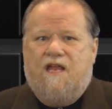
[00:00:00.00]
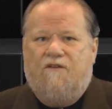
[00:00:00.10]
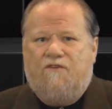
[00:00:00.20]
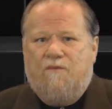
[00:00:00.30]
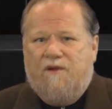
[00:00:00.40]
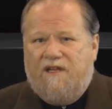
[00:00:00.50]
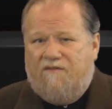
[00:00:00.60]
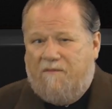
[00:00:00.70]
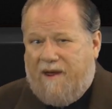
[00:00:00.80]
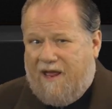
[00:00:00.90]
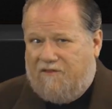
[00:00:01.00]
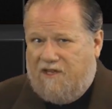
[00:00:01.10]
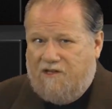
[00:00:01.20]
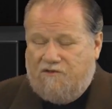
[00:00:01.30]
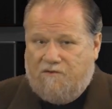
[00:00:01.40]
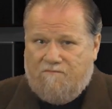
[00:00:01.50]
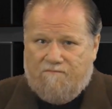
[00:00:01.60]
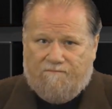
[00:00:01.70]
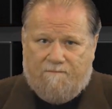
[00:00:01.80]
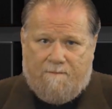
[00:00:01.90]
If you believe in
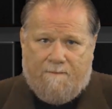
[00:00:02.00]
pantheism,